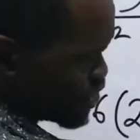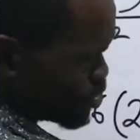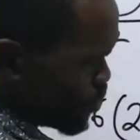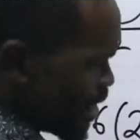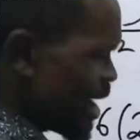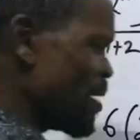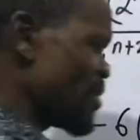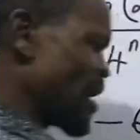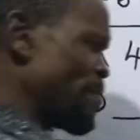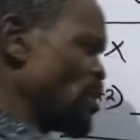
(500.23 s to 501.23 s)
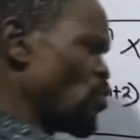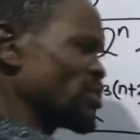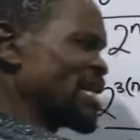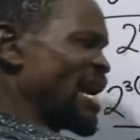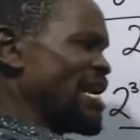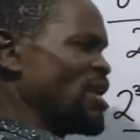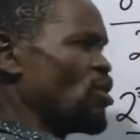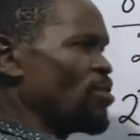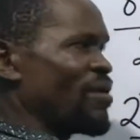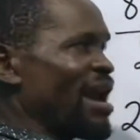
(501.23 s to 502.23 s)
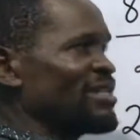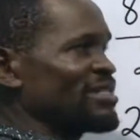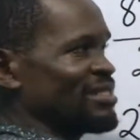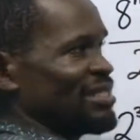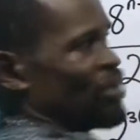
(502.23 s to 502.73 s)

to power m can be what? Added up, right? That's